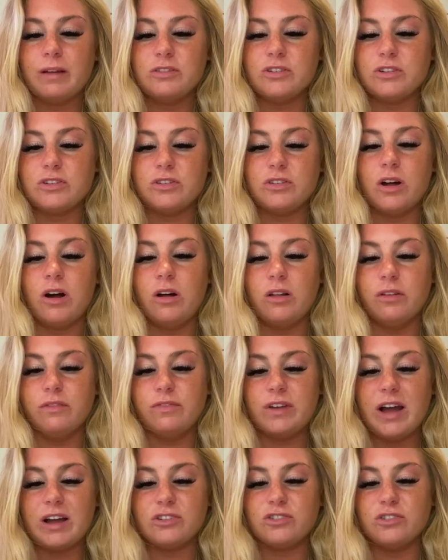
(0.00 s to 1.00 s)
just all of
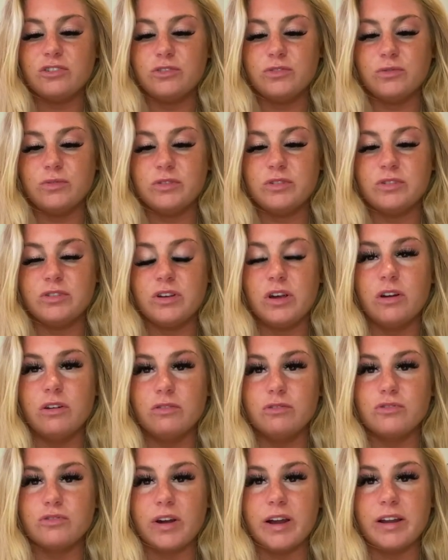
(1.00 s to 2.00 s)
nationals was
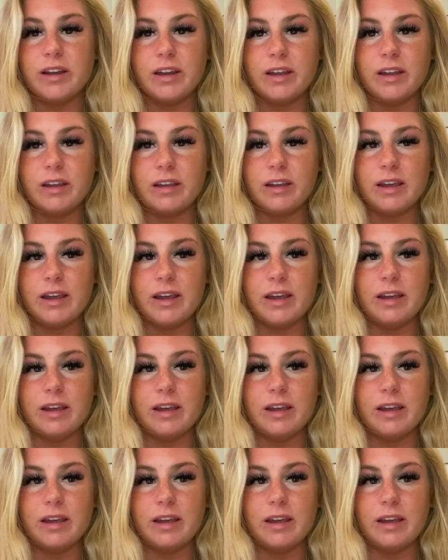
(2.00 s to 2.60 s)
so draining